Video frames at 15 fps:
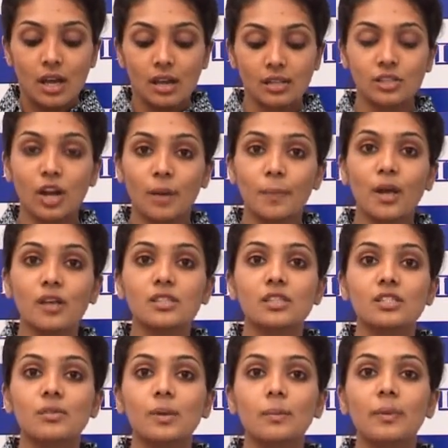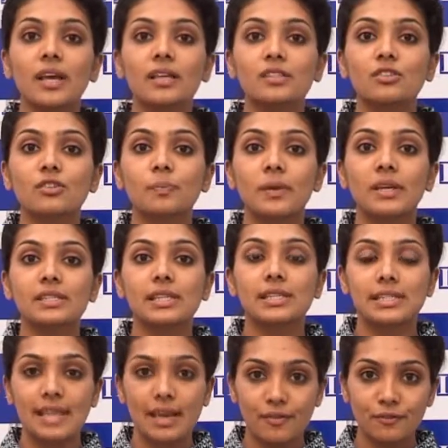A stop loss is to be placed at rupees
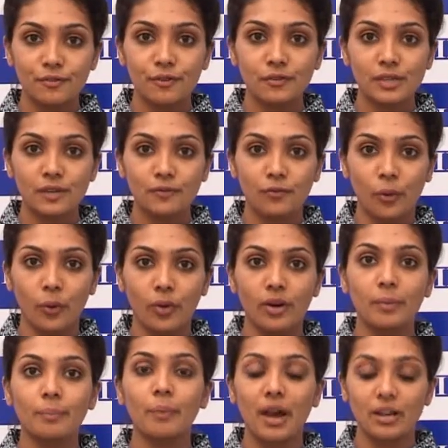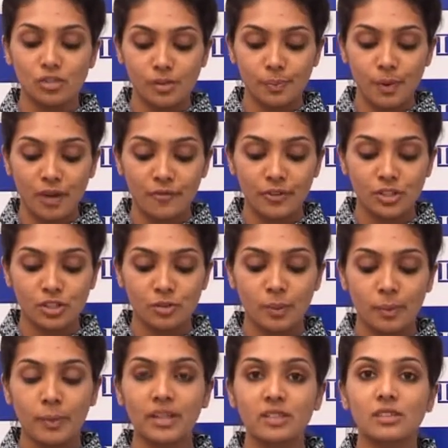754, partial profits to
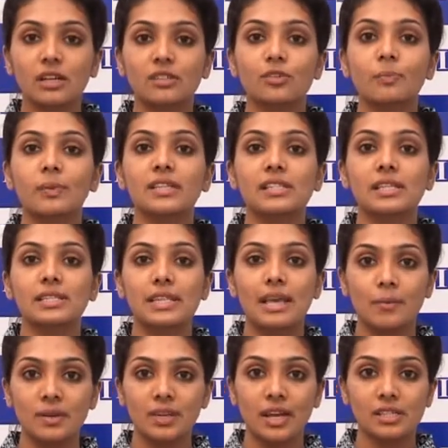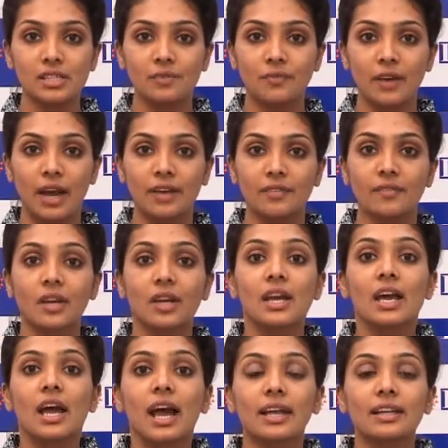be booked at rupees 795
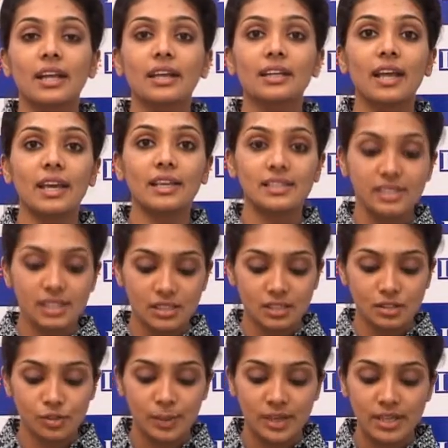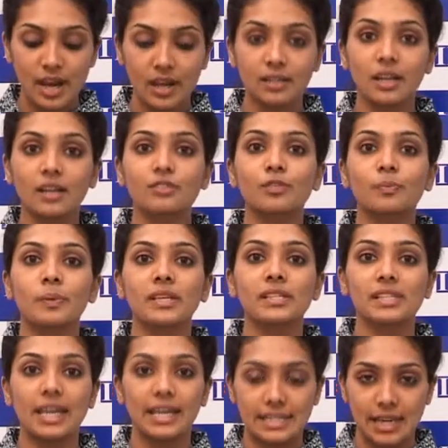and an exit to be done at
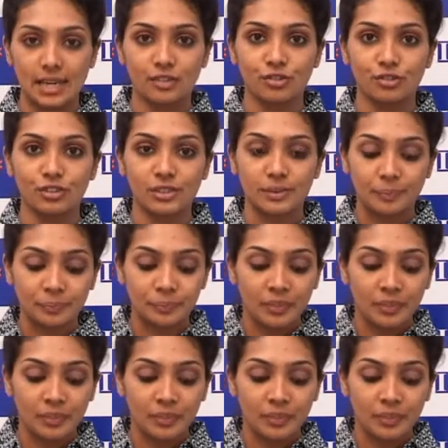rupees 800.